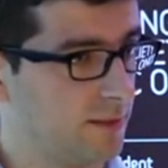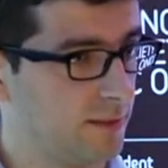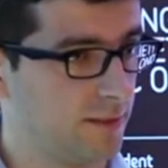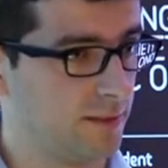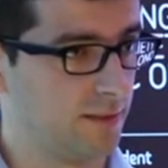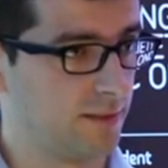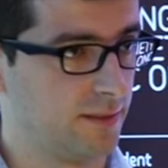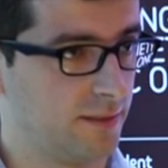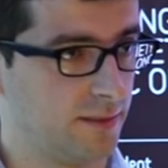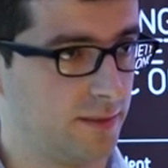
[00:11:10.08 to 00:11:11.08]

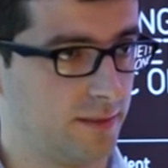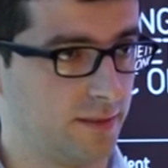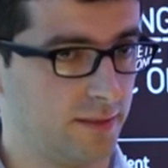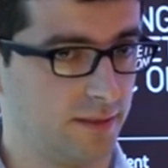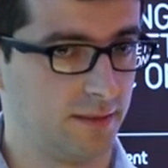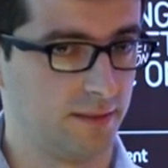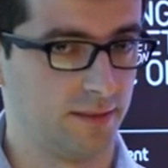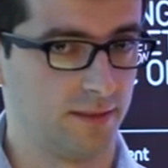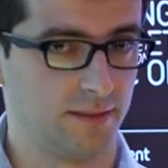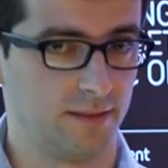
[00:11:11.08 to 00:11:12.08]

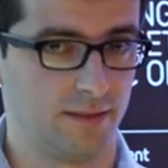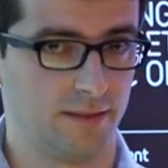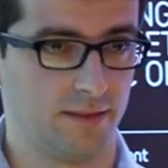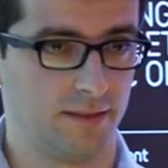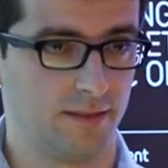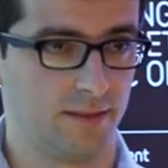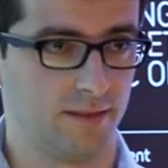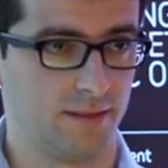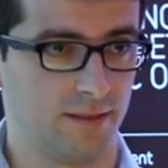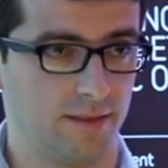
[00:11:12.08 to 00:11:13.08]

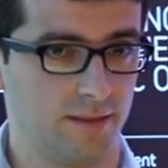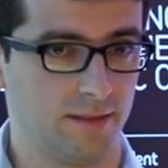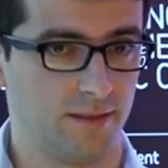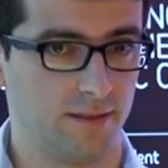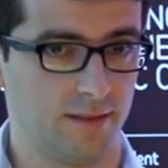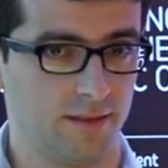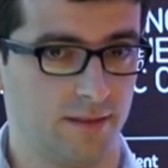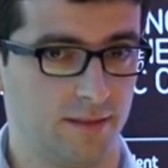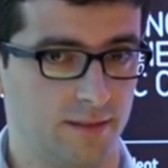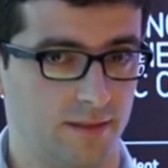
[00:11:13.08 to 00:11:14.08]

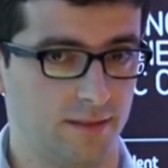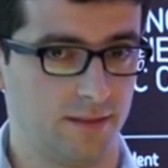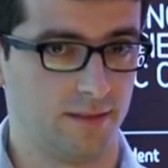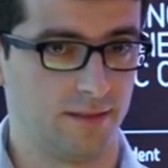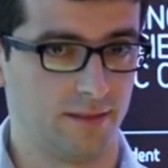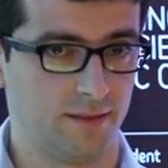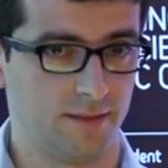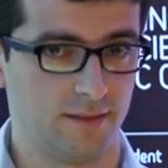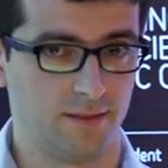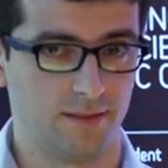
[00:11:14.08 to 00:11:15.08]

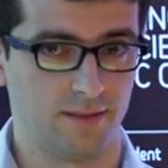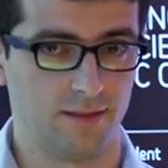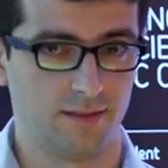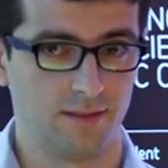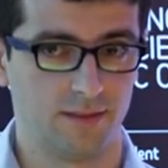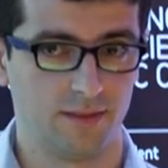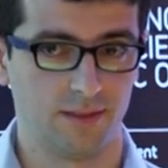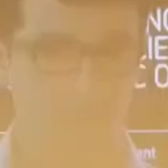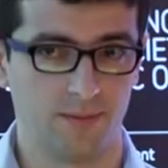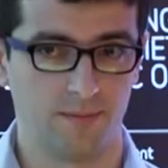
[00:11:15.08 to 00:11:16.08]

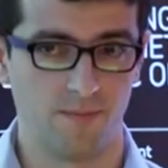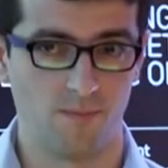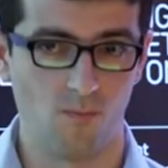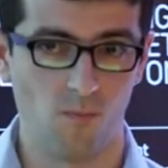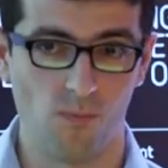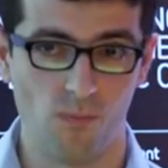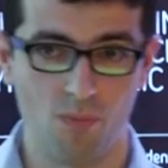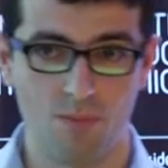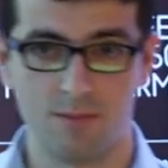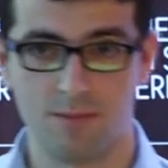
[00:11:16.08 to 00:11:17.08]

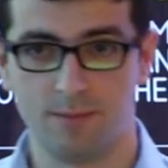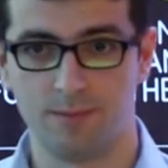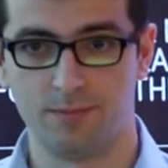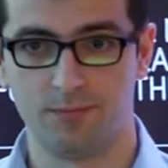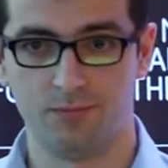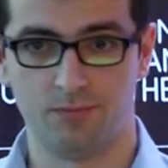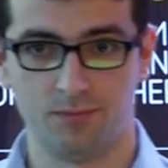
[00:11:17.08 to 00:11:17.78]
Nobody speaks.